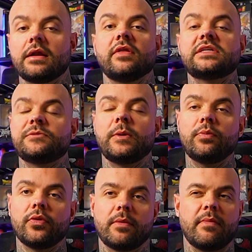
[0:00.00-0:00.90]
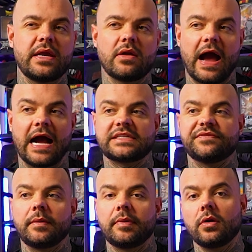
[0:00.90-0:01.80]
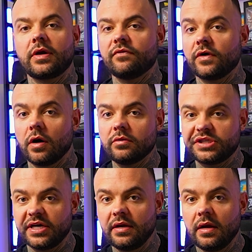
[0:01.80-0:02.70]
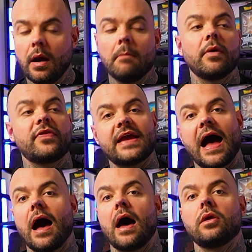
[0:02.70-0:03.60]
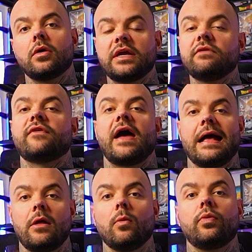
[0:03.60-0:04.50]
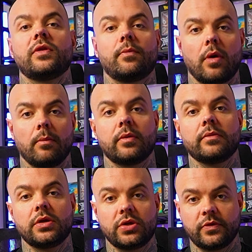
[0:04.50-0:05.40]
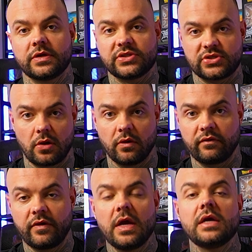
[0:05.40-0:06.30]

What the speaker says: Now this is people that may not actively be looking for coaching, but they are looking for help with a problem that you can solve.